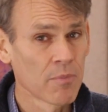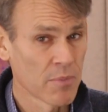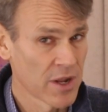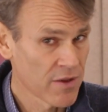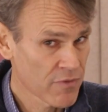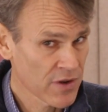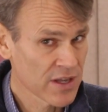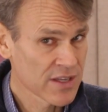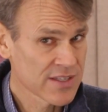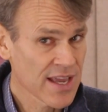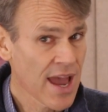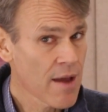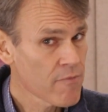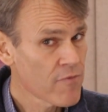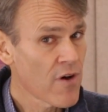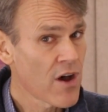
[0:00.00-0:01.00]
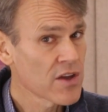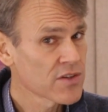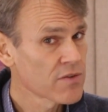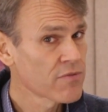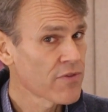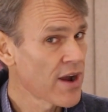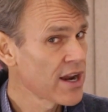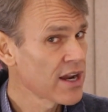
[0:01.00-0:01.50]
But if an exam falls
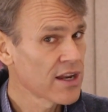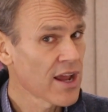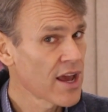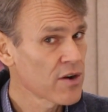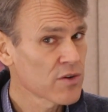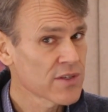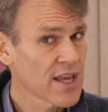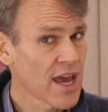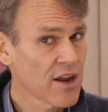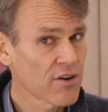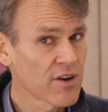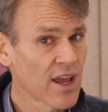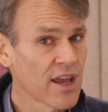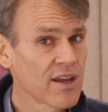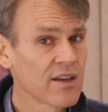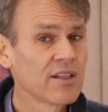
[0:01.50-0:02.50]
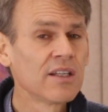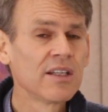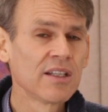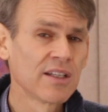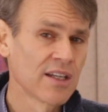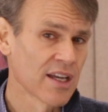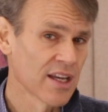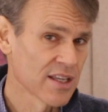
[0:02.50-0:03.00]
on Friday night or Saturday,
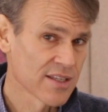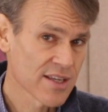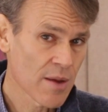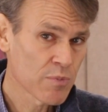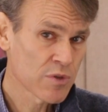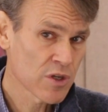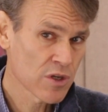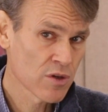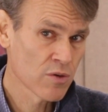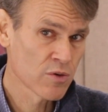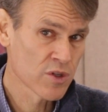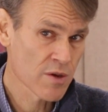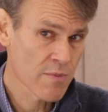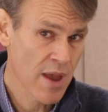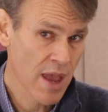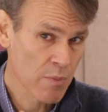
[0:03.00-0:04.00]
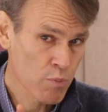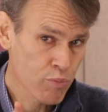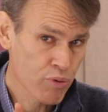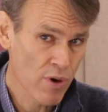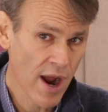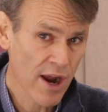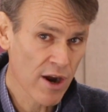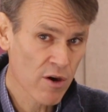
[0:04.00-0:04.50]
it's up to you to make
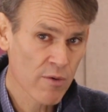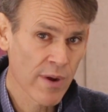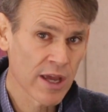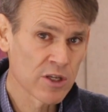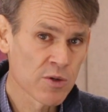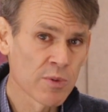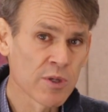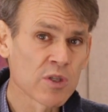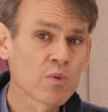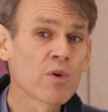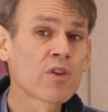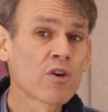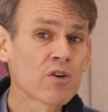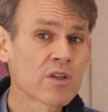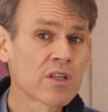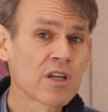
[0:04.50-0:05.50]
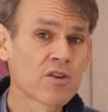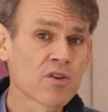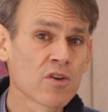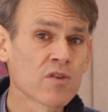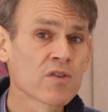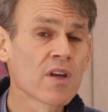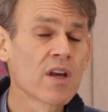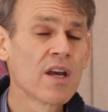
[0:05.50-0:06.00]
prior arrangements with your
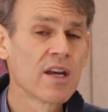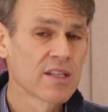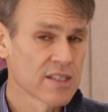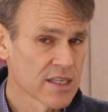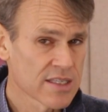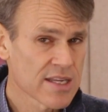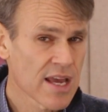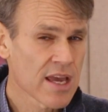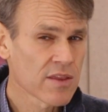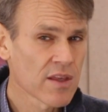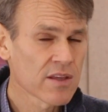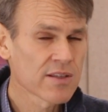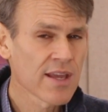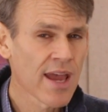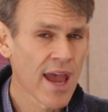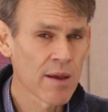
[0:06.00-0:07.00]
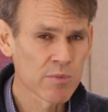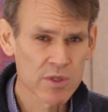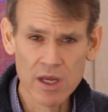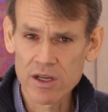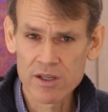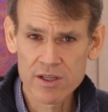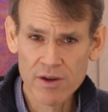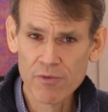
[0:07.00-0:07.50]
teachers to take the exams
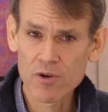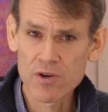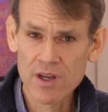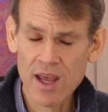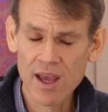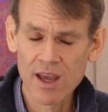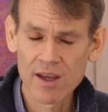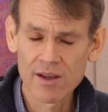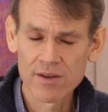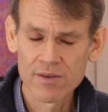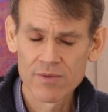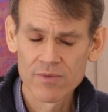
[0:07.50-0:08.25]
on a different day.